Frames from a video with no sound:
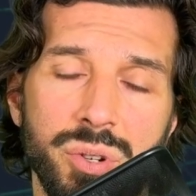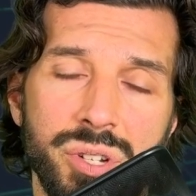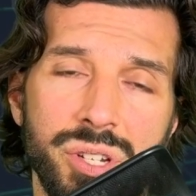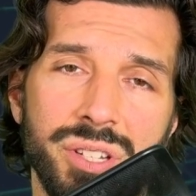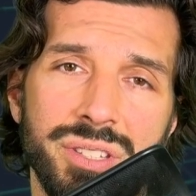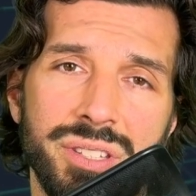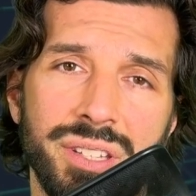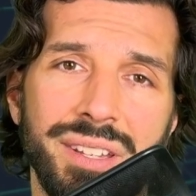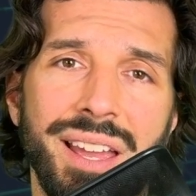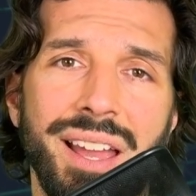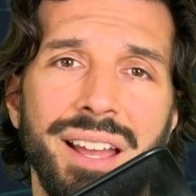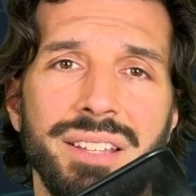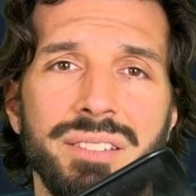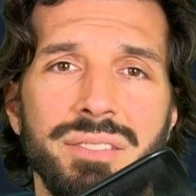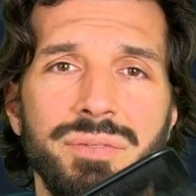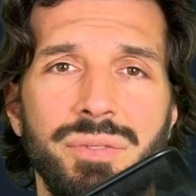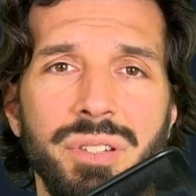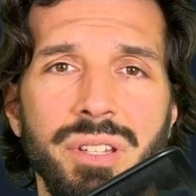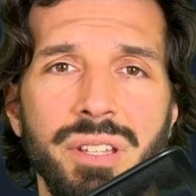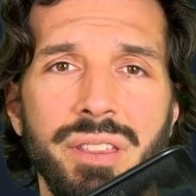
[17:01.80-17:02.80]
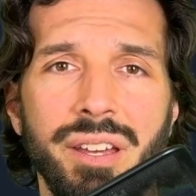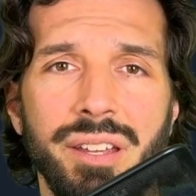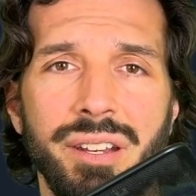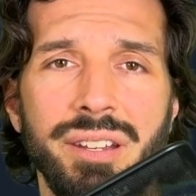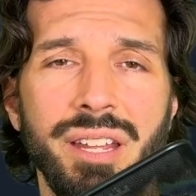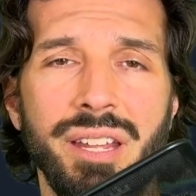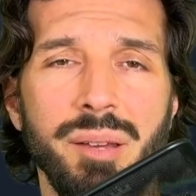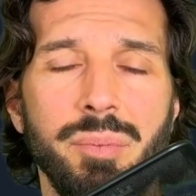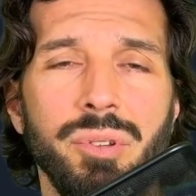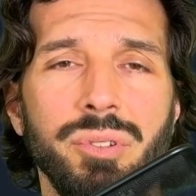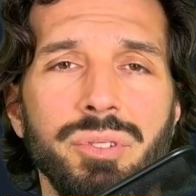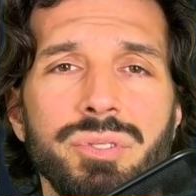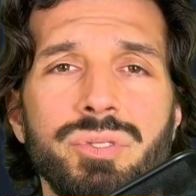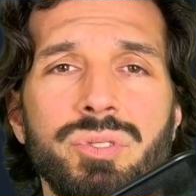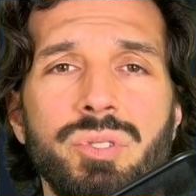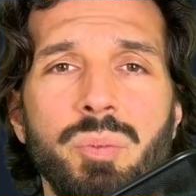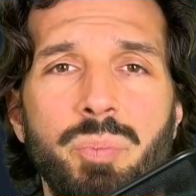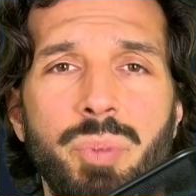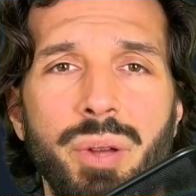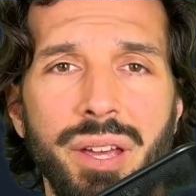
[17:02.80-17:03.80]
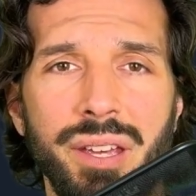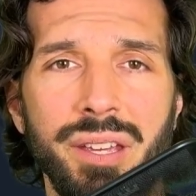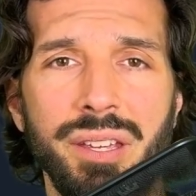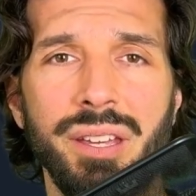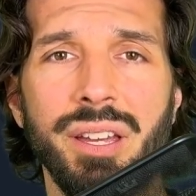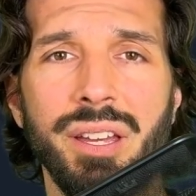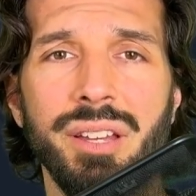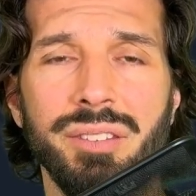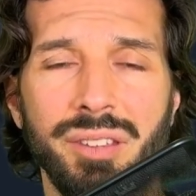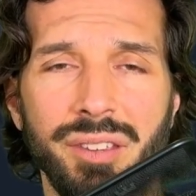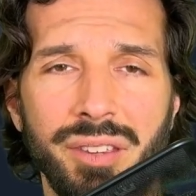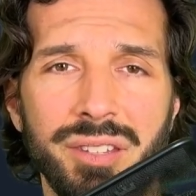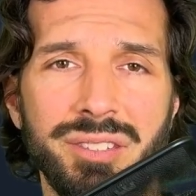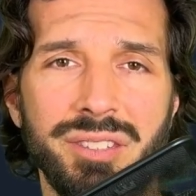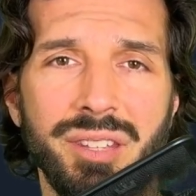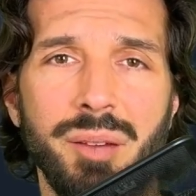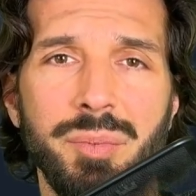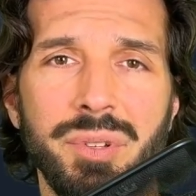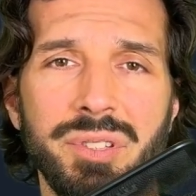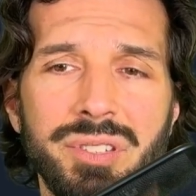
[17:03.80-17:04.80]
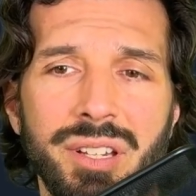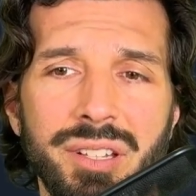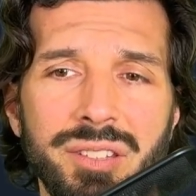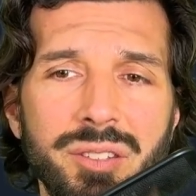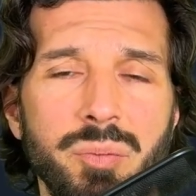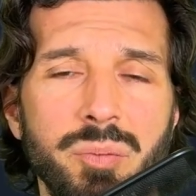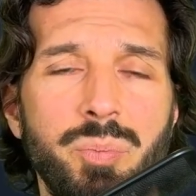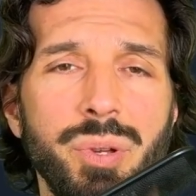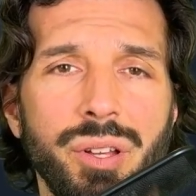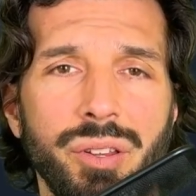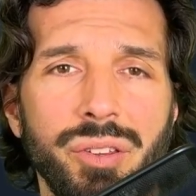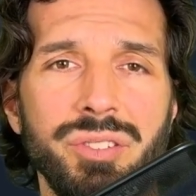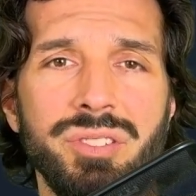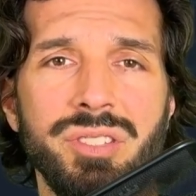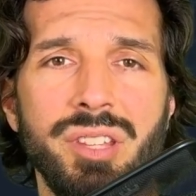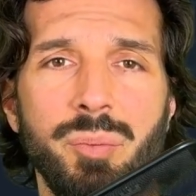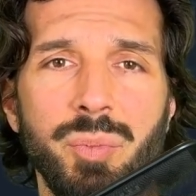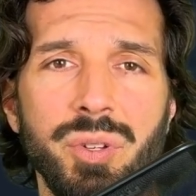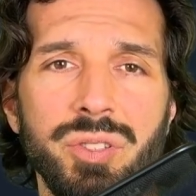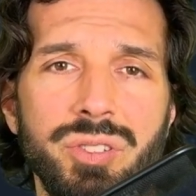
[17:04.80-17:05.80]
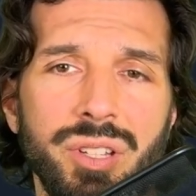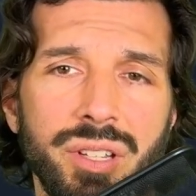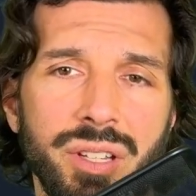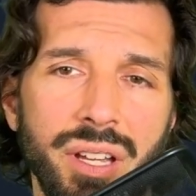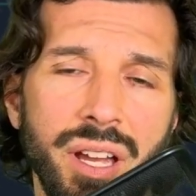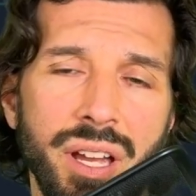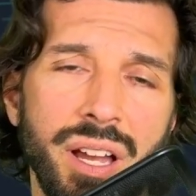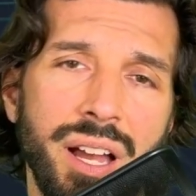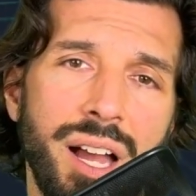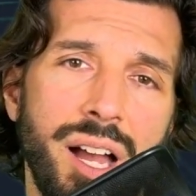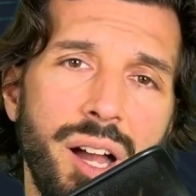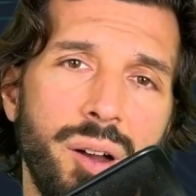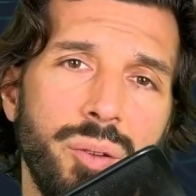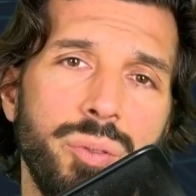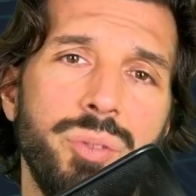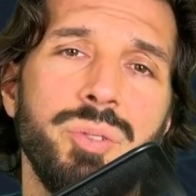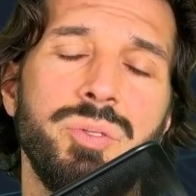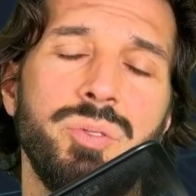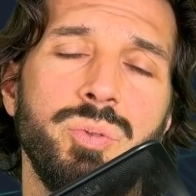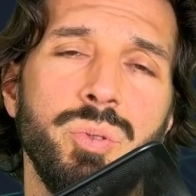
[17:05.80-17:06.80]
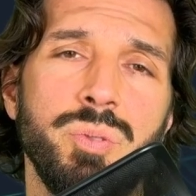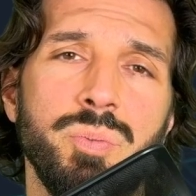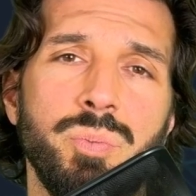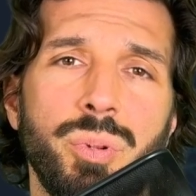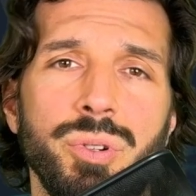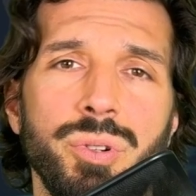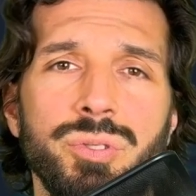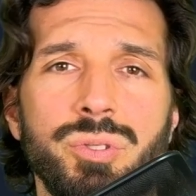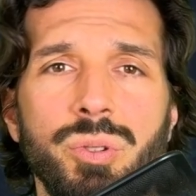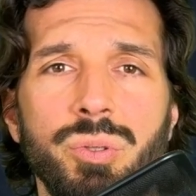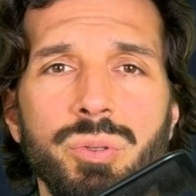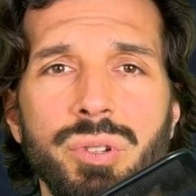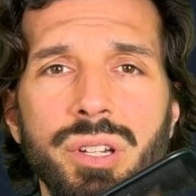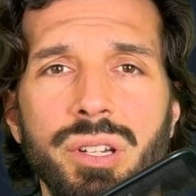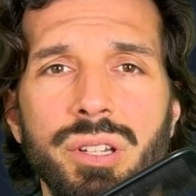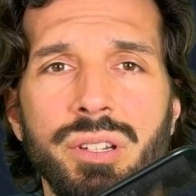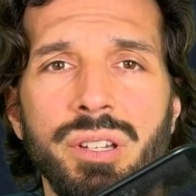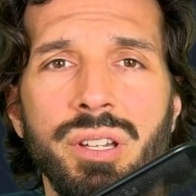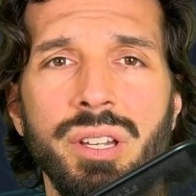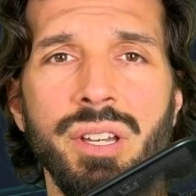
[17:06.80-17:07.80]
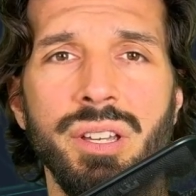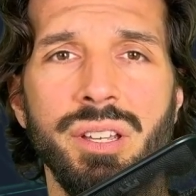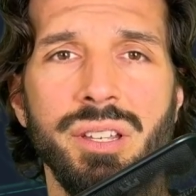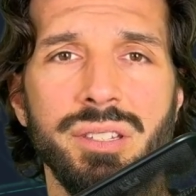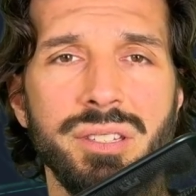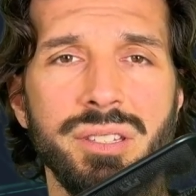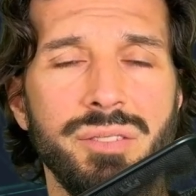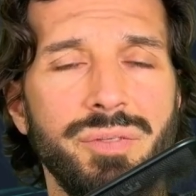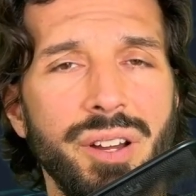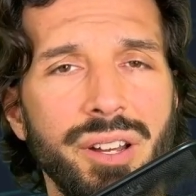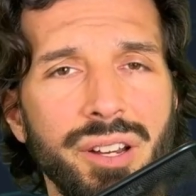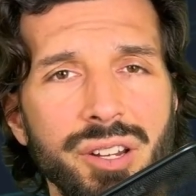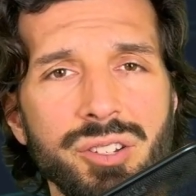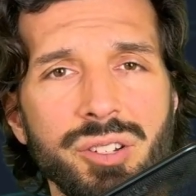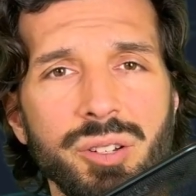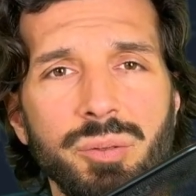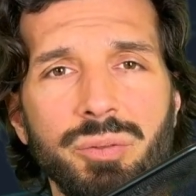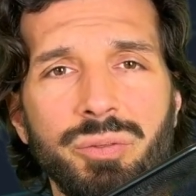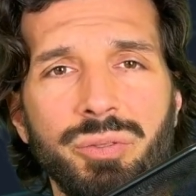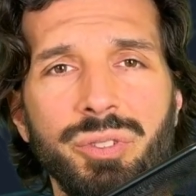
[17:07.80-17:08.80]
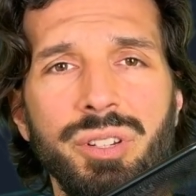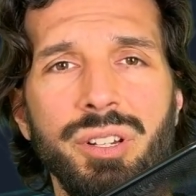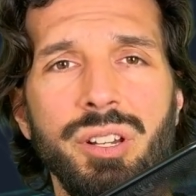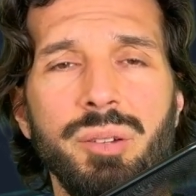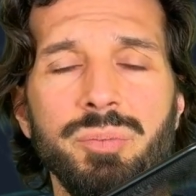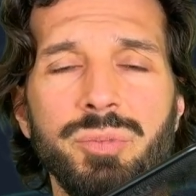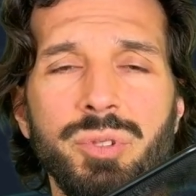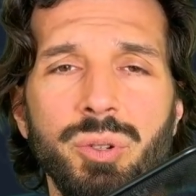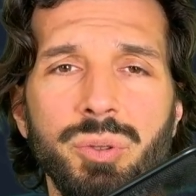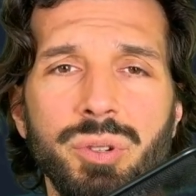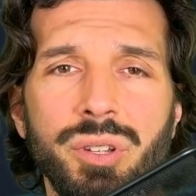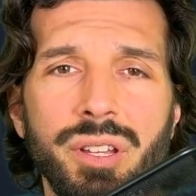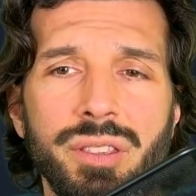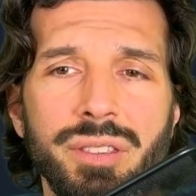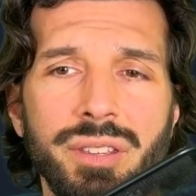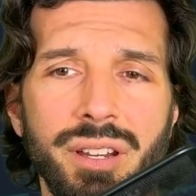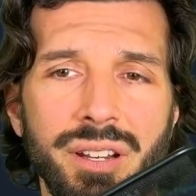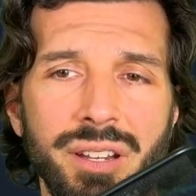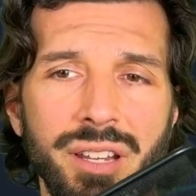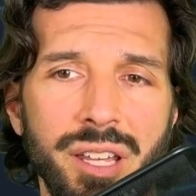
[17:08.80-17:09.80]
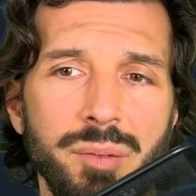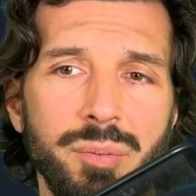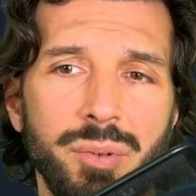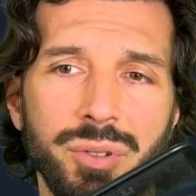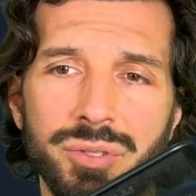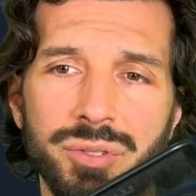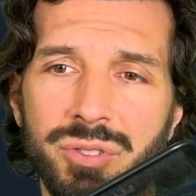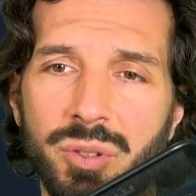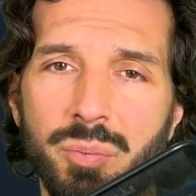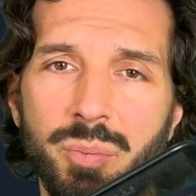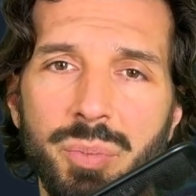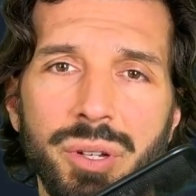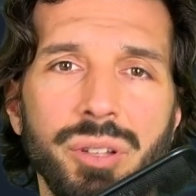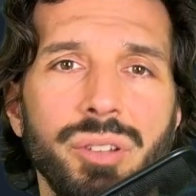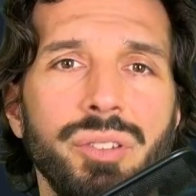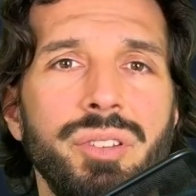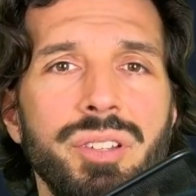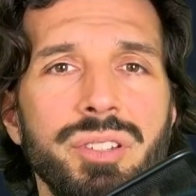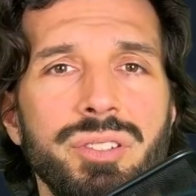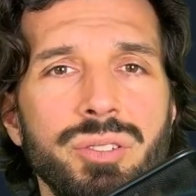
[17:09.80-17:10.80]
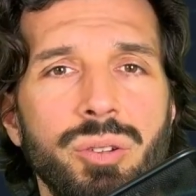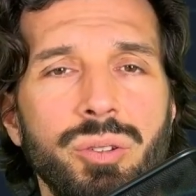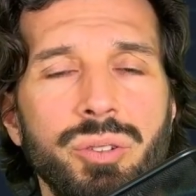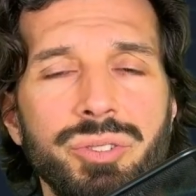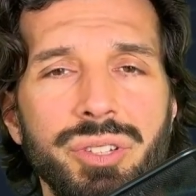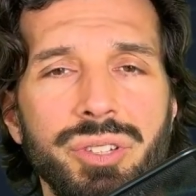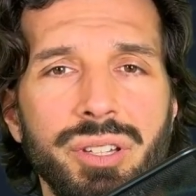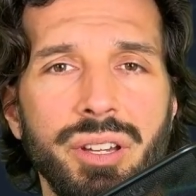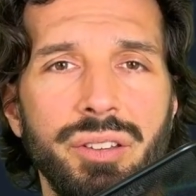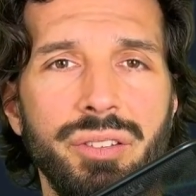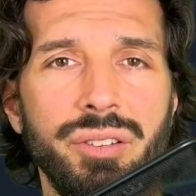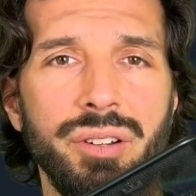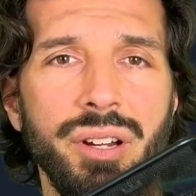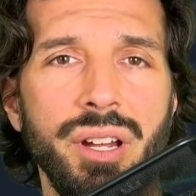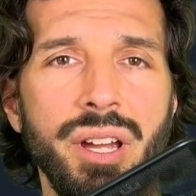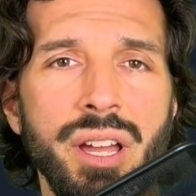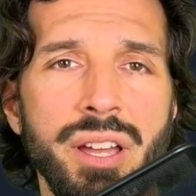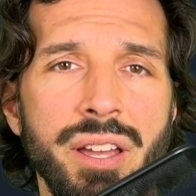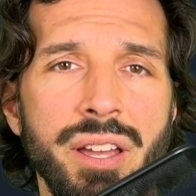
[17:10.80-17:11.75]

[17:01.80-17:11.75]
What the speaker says: which is the gas fee that enables to pay to this thematic, to build this thematic. How the SwissBorg token is this financial freedom token that enables to build this all together.